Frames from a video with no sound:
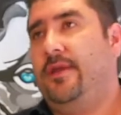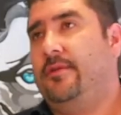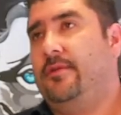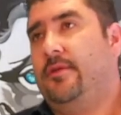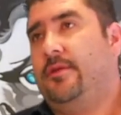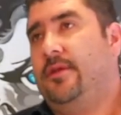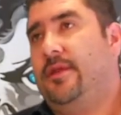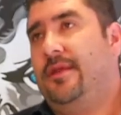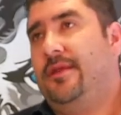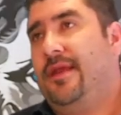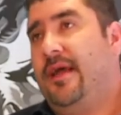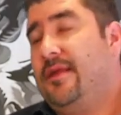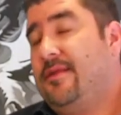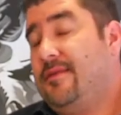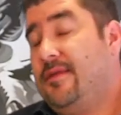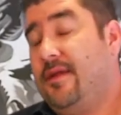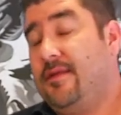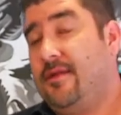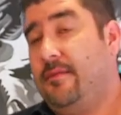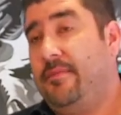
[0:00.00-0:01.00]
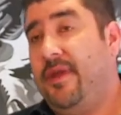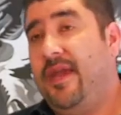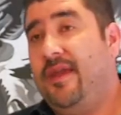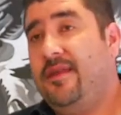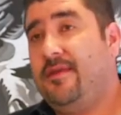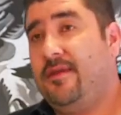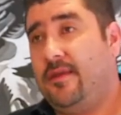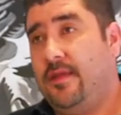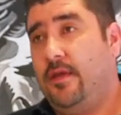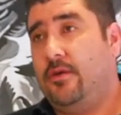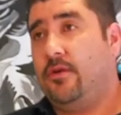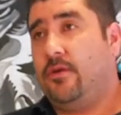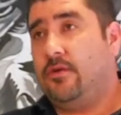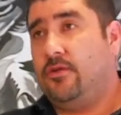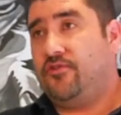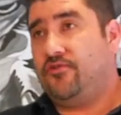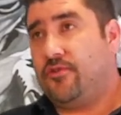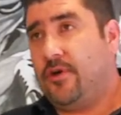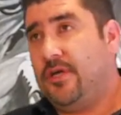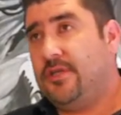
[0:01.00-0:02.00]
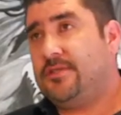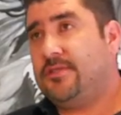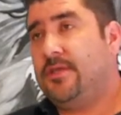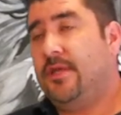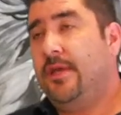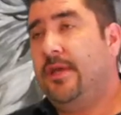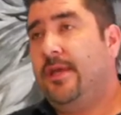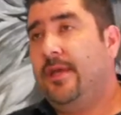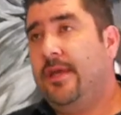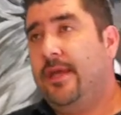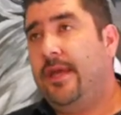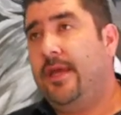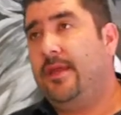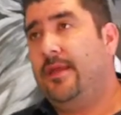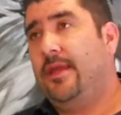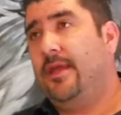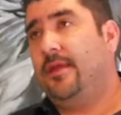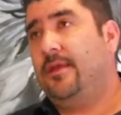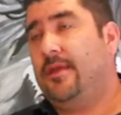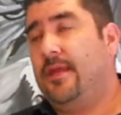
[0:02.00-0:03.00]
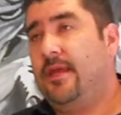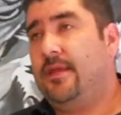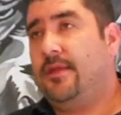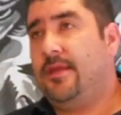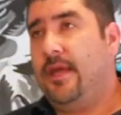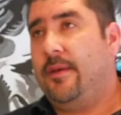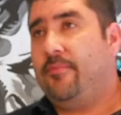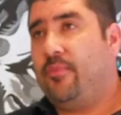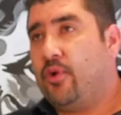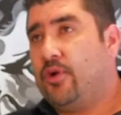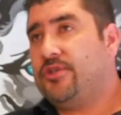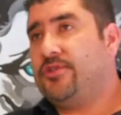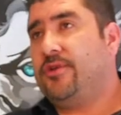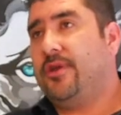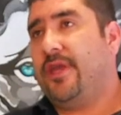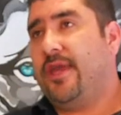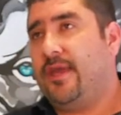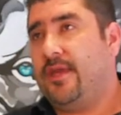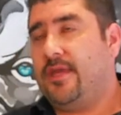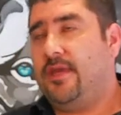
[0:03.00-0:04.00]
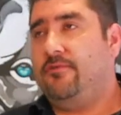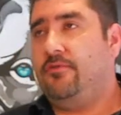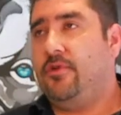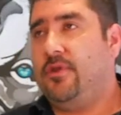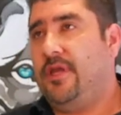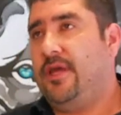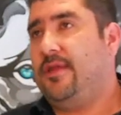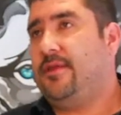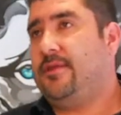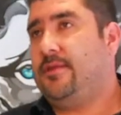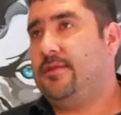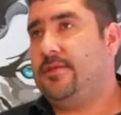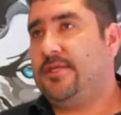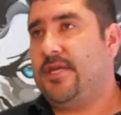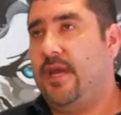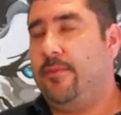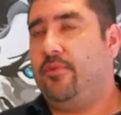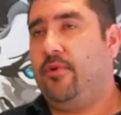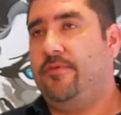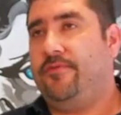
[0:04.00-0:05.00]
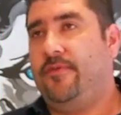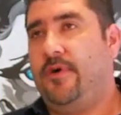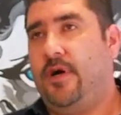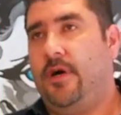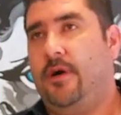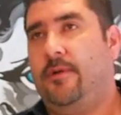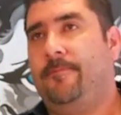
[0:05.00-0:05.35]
And that's amazing that you could trust and that person can give you that type of